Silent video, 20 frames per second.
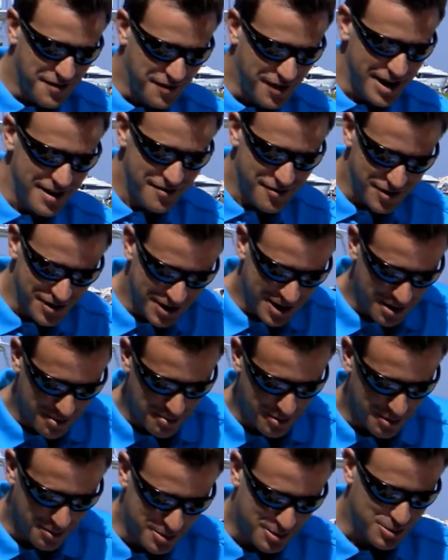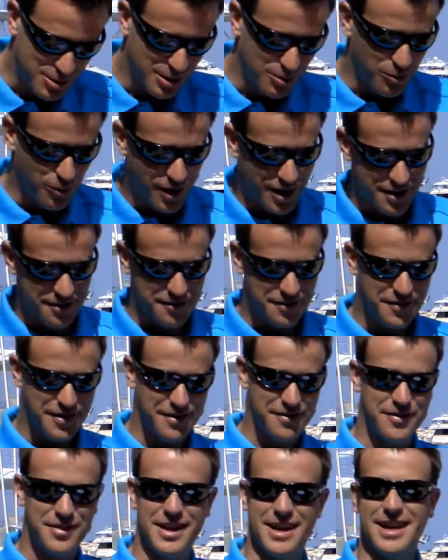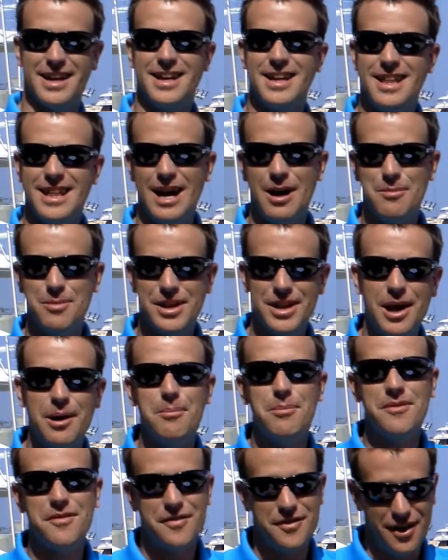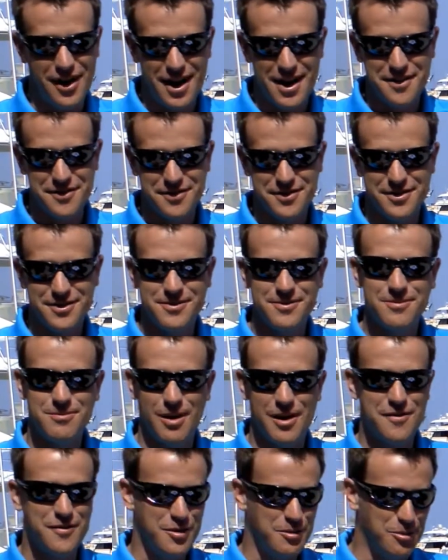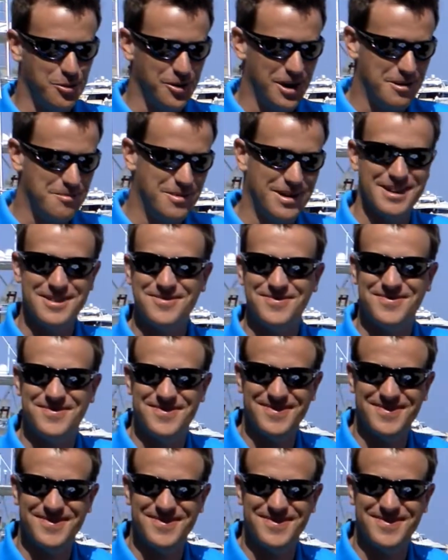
Favourite number between 1 and 50? That would be number 5, my football number.